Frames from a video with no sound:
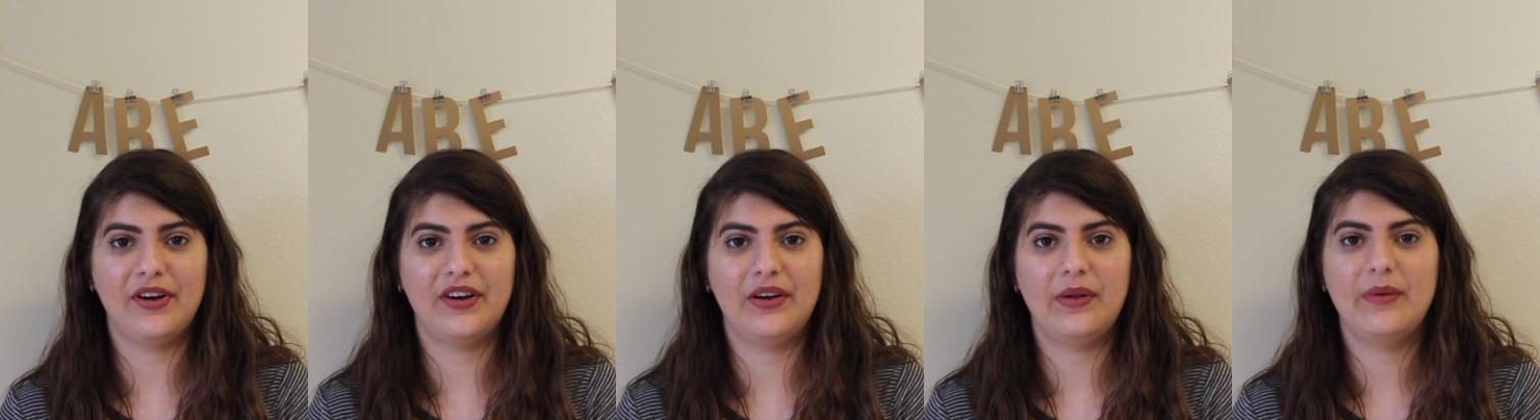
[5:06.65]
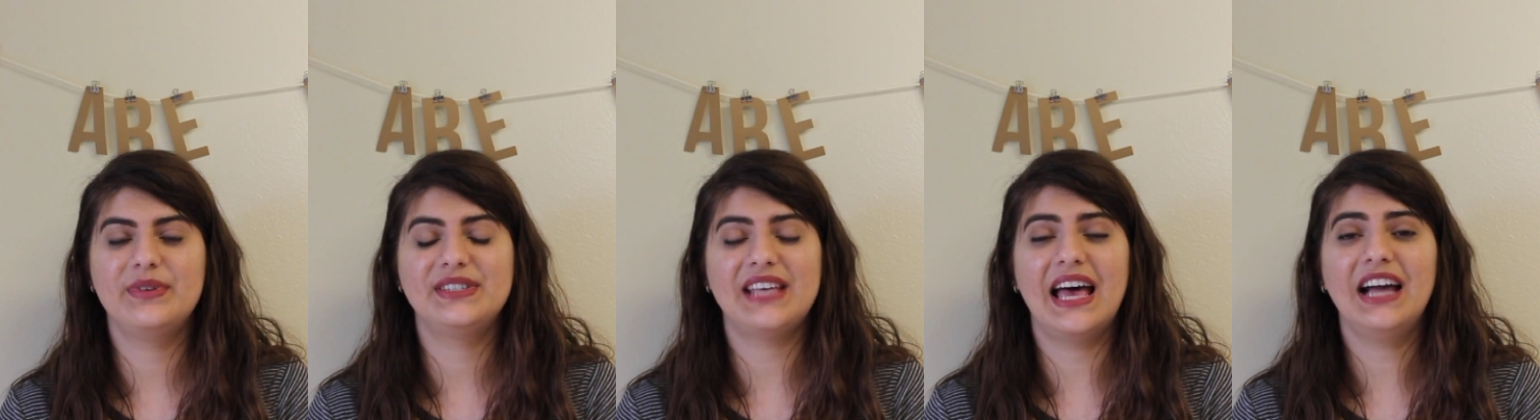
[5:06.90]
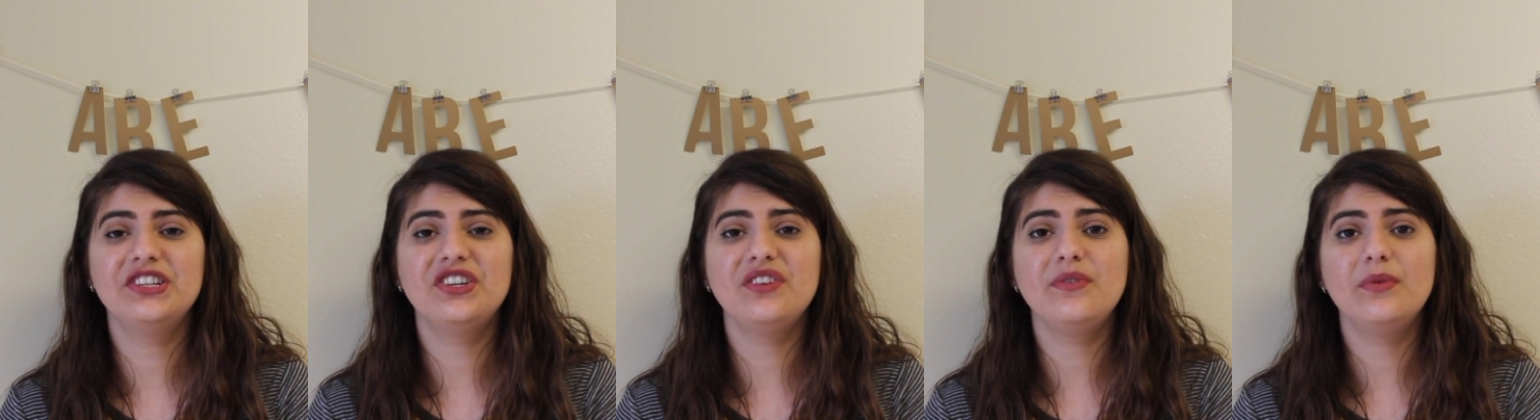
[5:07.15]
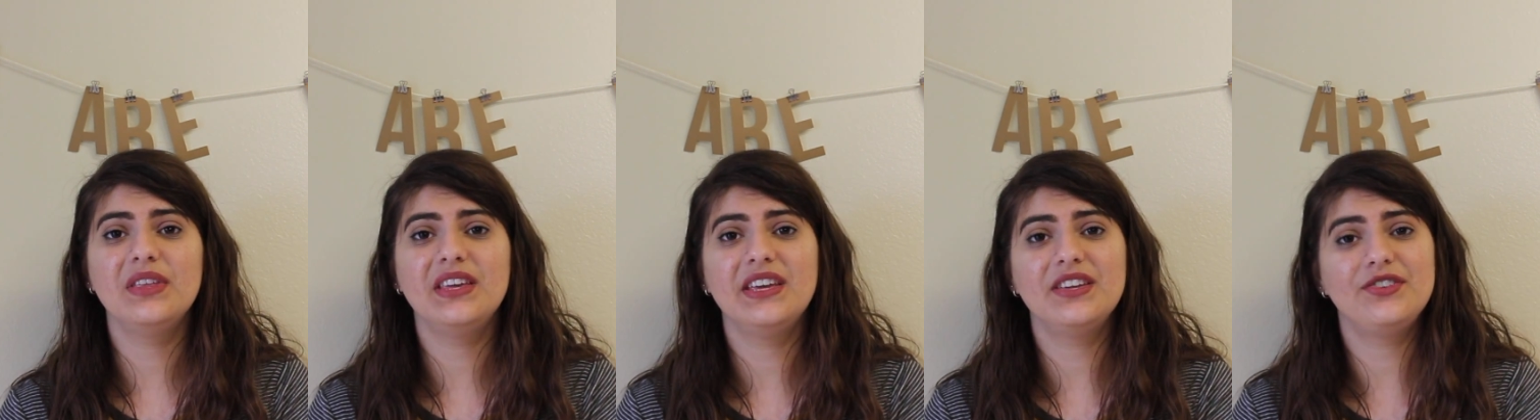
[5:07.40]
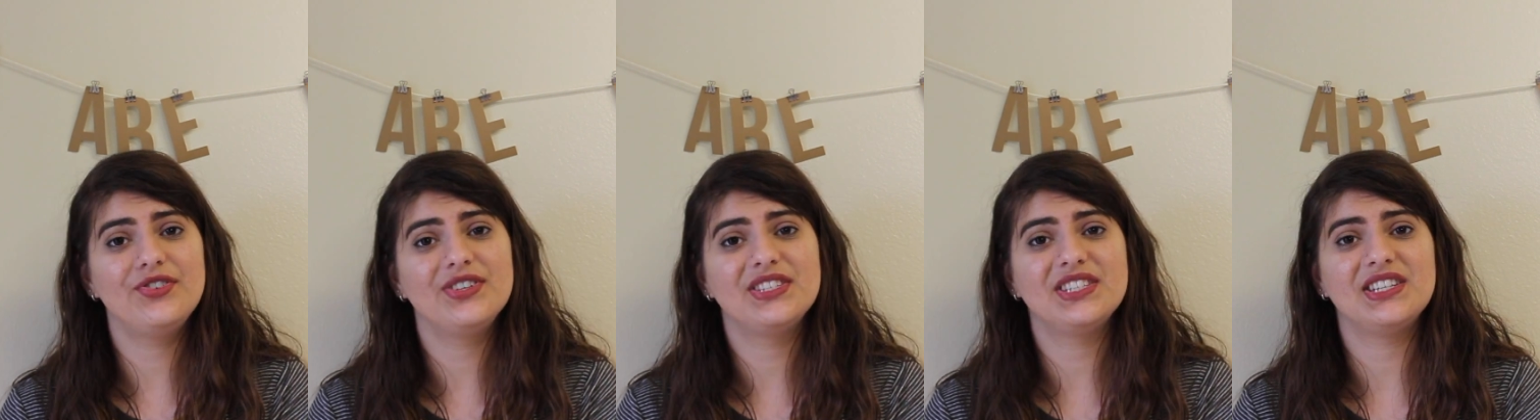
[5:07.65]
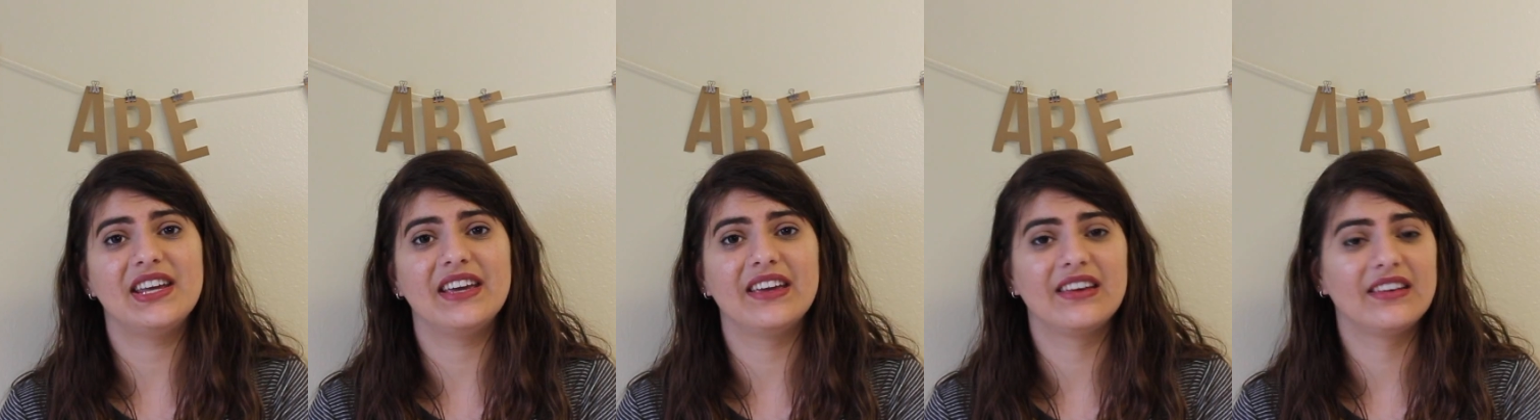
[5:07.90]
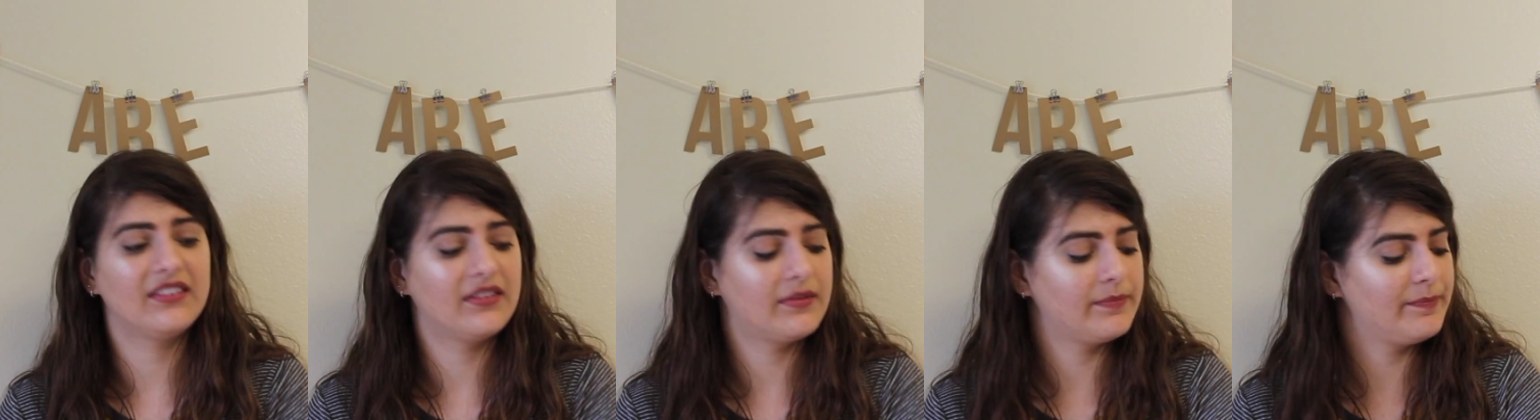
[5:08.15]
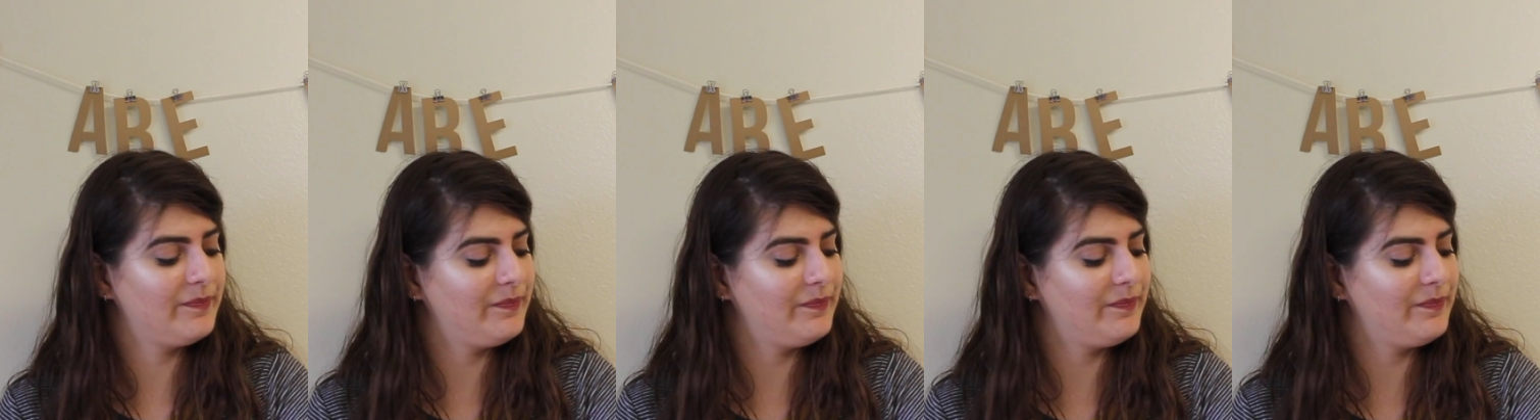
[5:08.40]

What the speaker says: and it was actually really interesting.